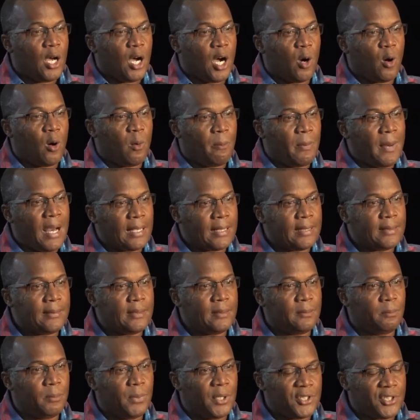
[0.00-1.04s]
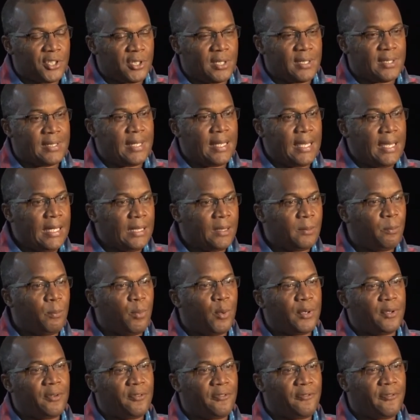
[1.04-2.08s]
our marketing budget is
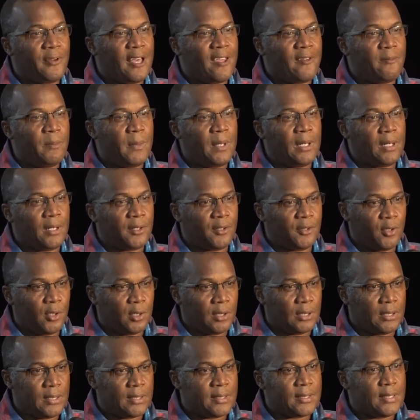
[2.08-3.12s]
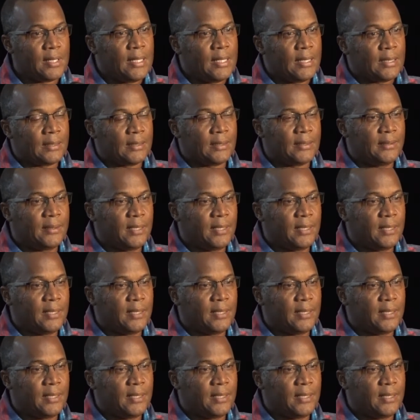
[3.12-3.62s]
$8.5 million,